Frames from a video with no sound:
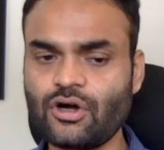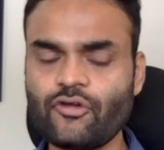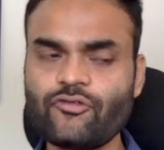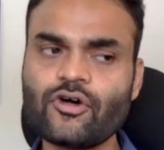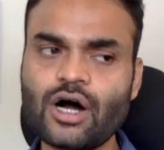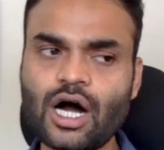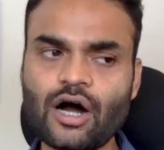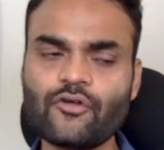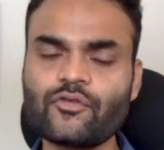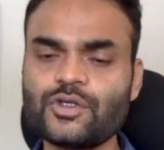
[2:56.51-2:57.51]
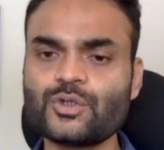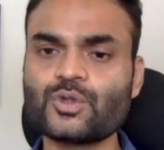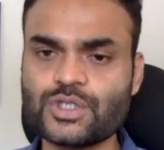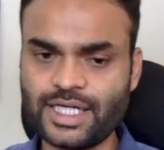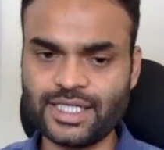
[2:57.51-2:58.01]
of how
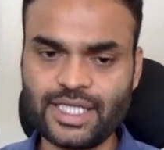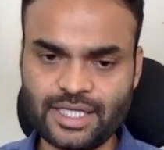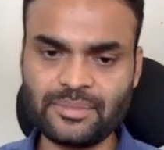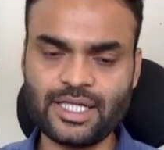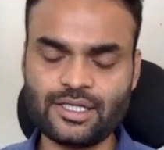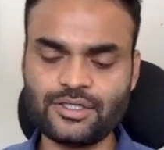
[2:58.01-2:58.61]
you send the email.